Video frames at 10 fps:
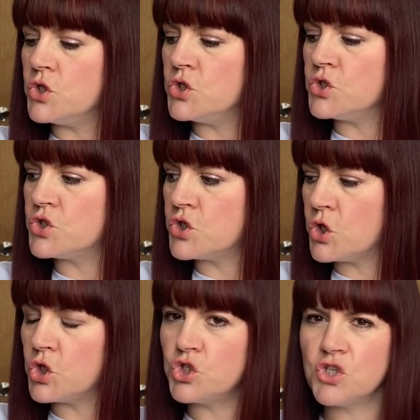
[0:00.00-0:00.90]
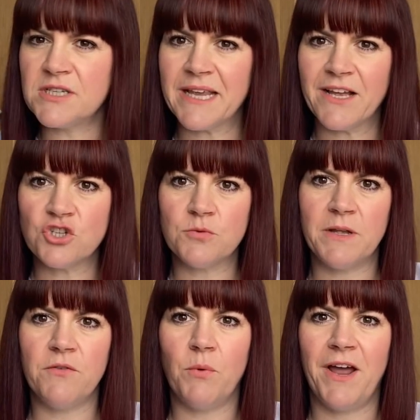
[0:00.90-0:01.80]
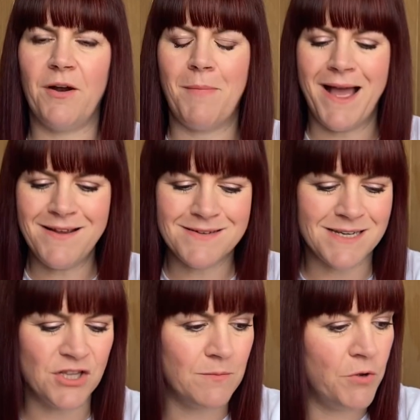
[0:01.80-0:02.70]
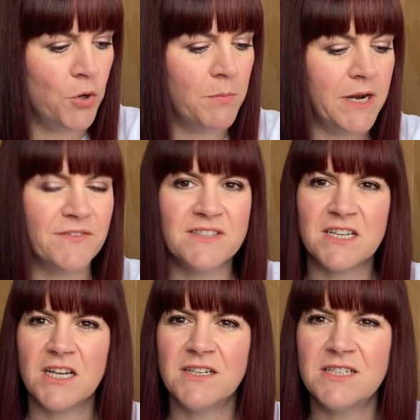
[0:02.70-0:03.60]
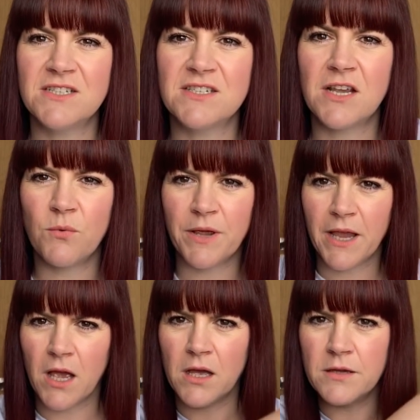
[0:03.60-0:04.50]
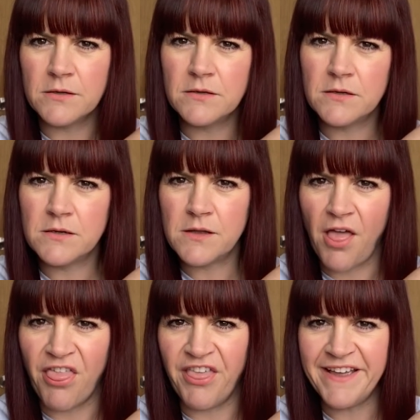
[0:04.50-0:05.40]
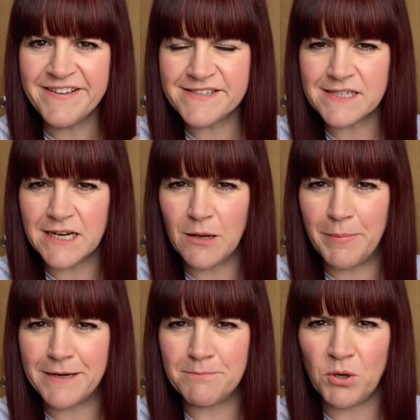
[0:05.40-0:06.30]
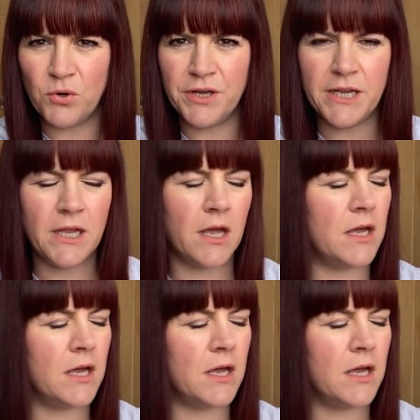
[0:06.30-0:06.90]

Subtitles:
So just to catch up then of where I'm at the moment, I've started sewing this little bad boy.